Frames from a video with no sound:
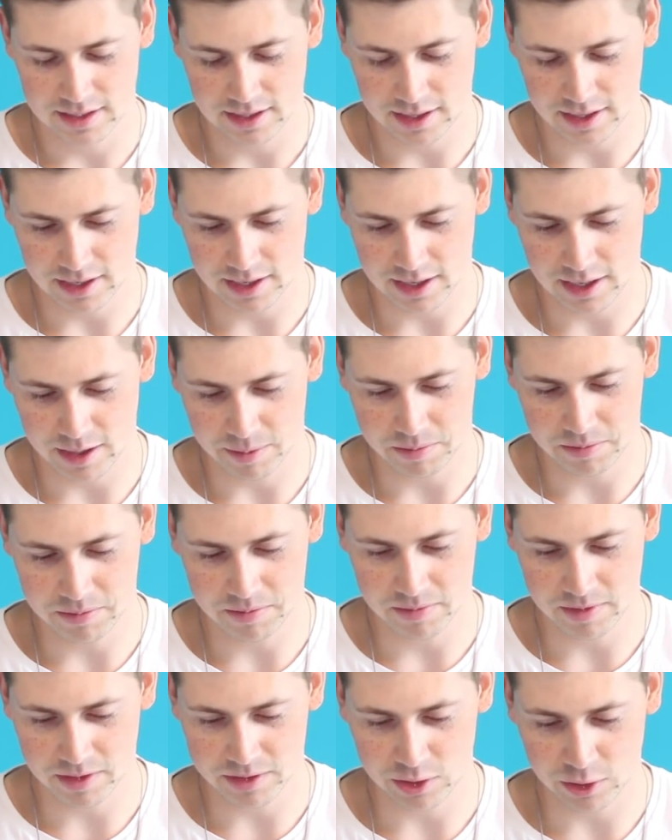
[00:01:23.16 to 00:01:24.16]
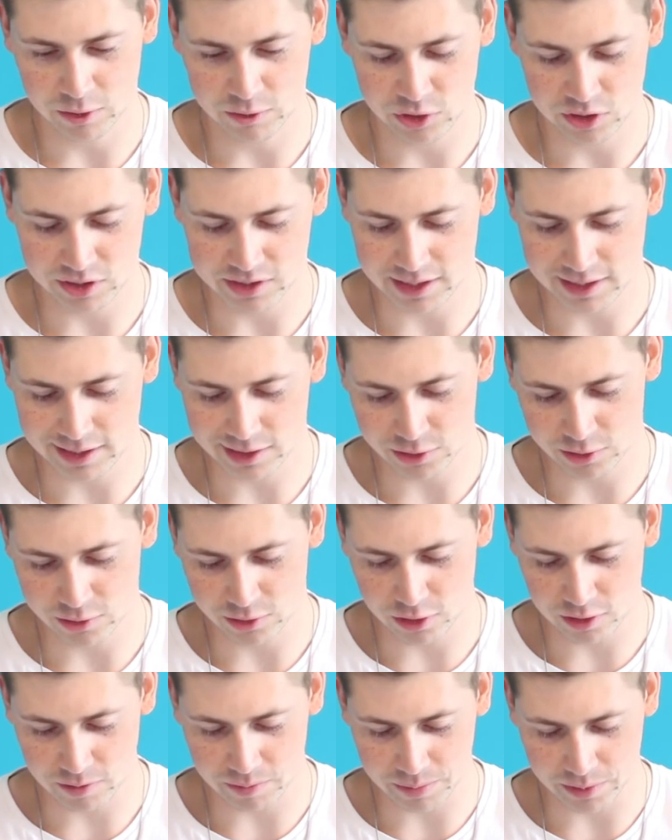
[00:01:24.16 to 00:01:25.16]
I don't know if she's English or
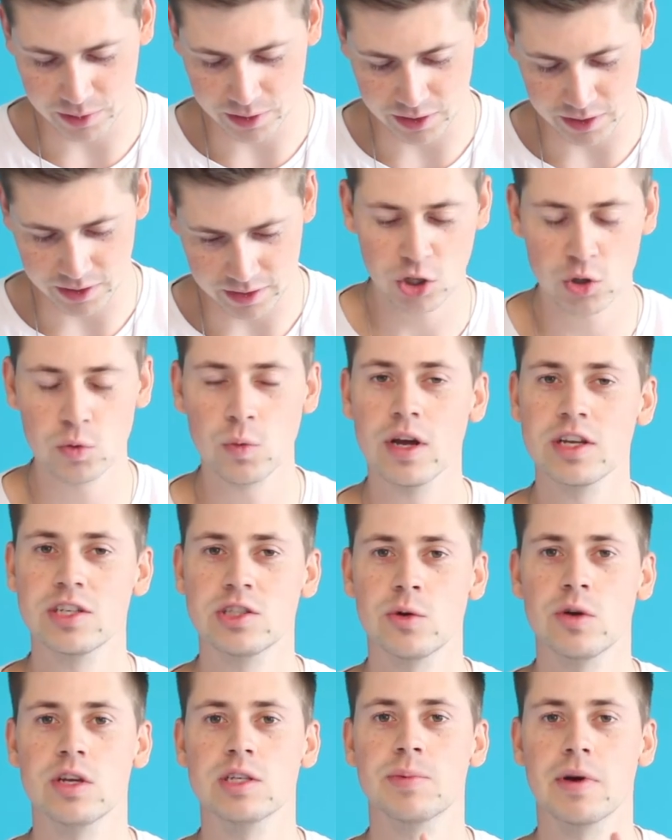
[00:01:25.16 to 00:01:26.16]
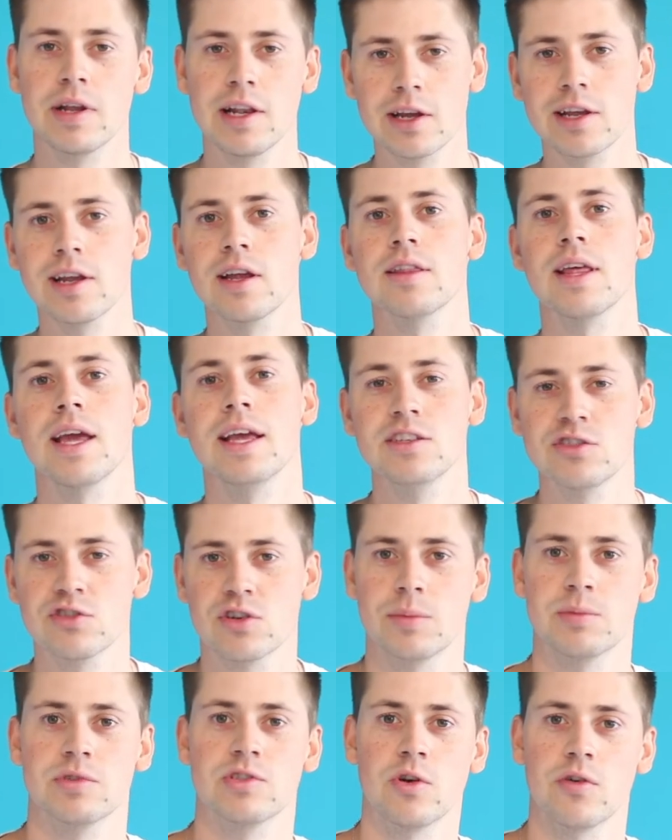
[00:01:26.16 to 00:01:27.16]
not, but good way to do it is by looking at their
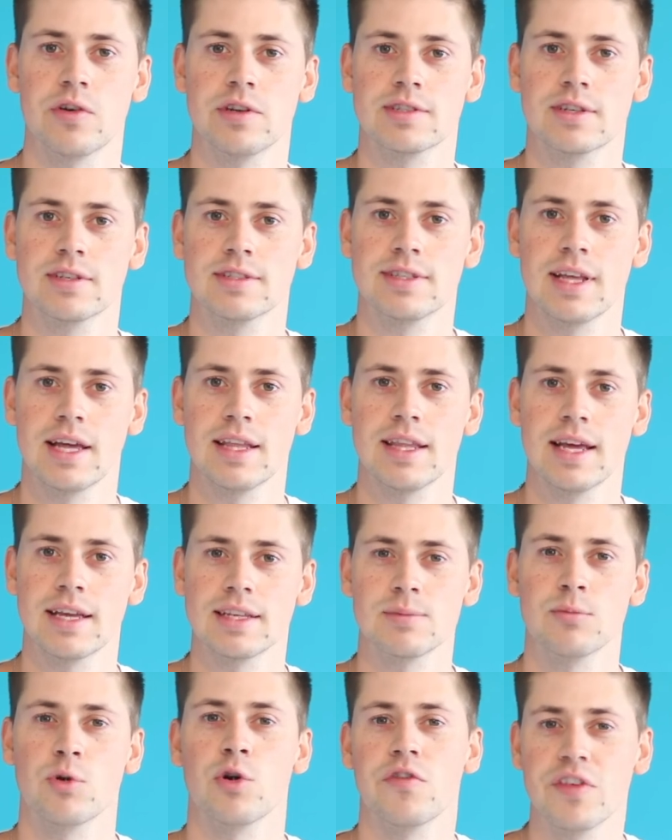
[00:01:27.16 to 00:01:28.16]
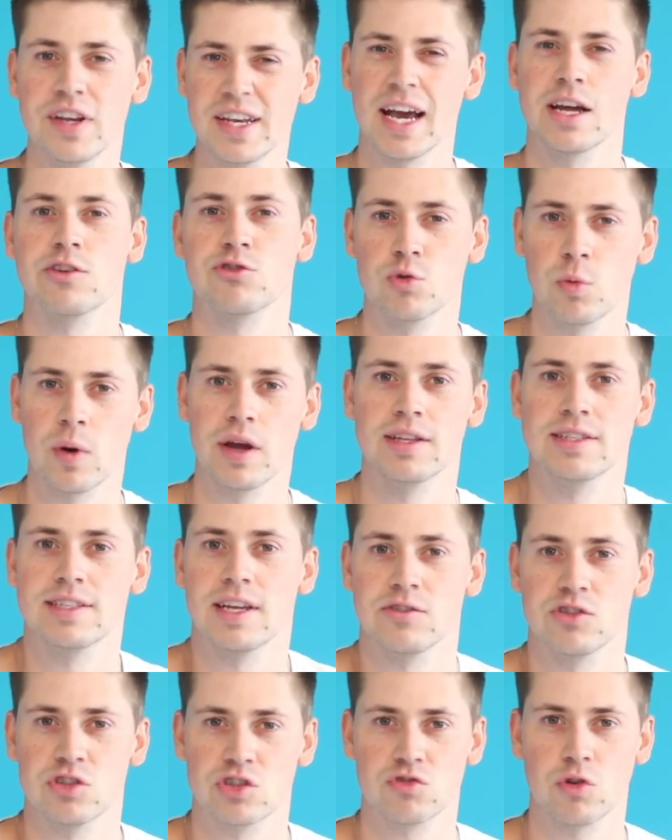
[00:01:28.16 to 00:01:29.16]
Instagram stories, because then that's more of a natural way instead
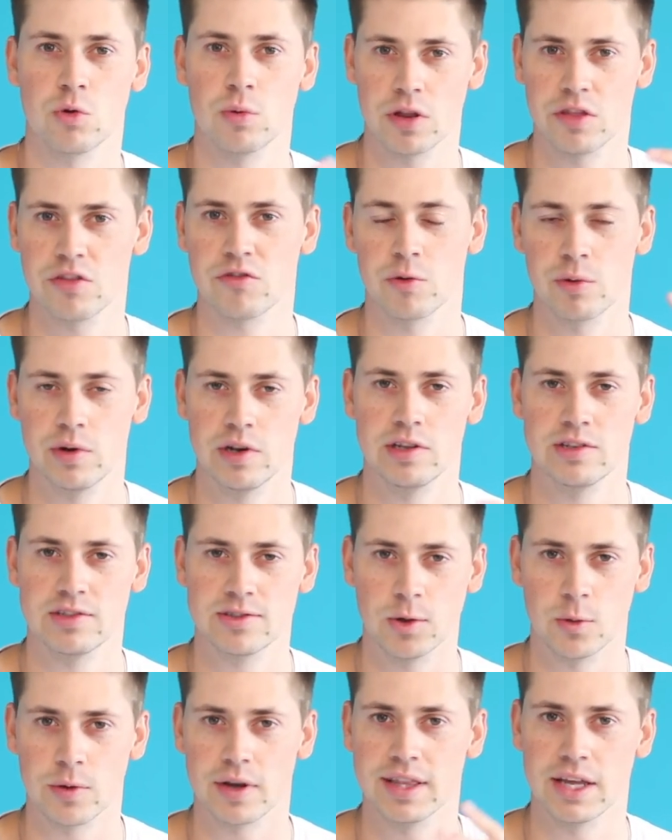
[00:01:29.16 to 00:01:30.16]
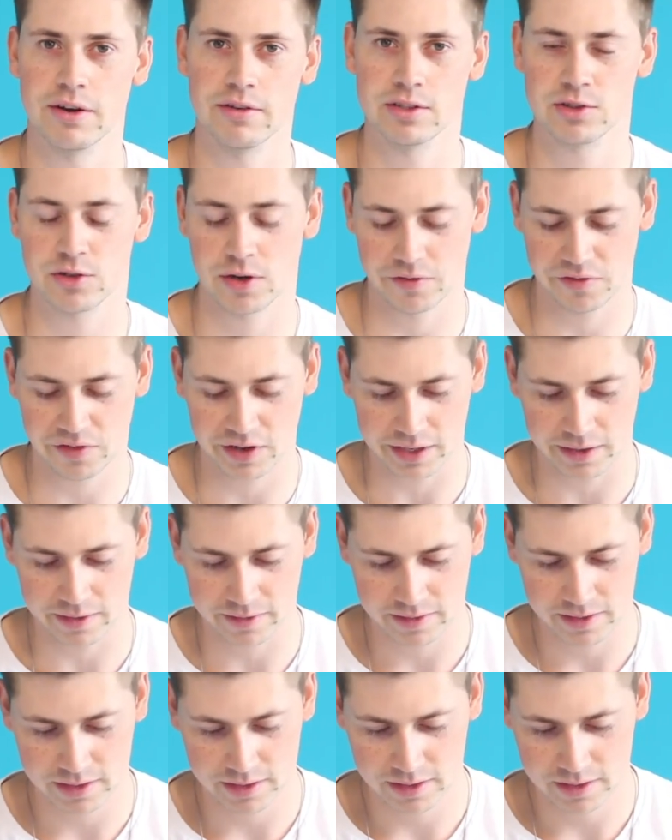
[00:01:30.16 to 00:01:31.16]
of just scrolling through and stalking their Instagram feed.
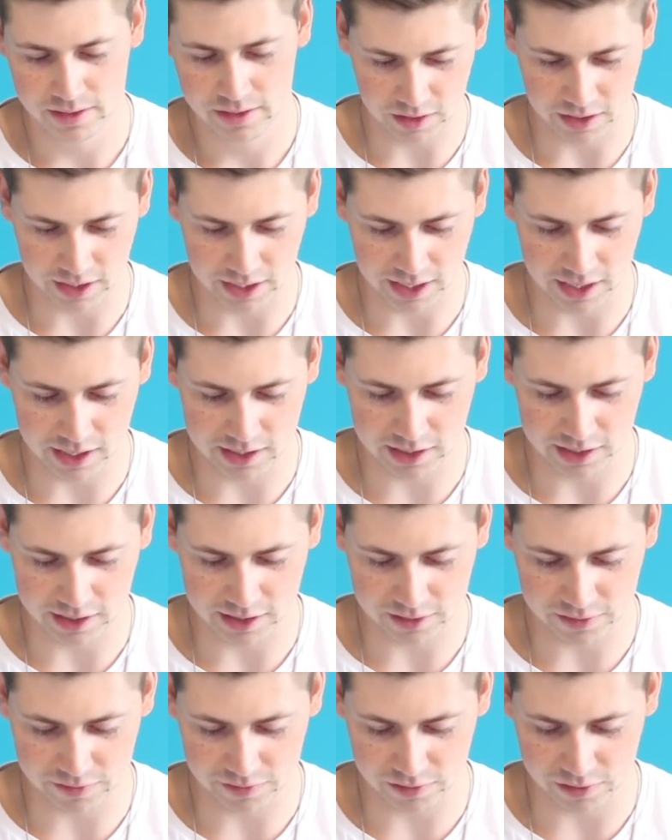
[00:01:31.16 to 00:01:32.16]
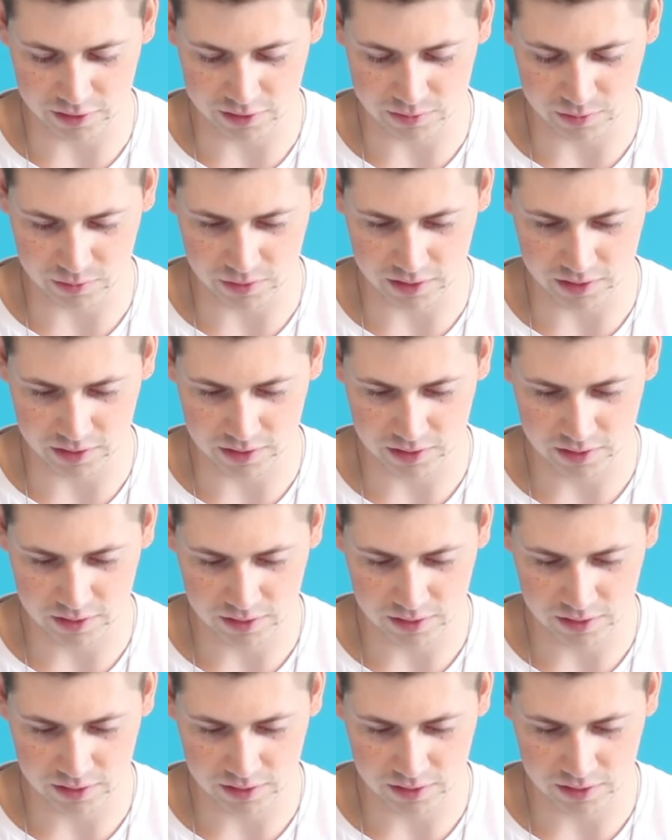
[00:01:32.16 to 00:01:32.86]
Okay, I like the first one.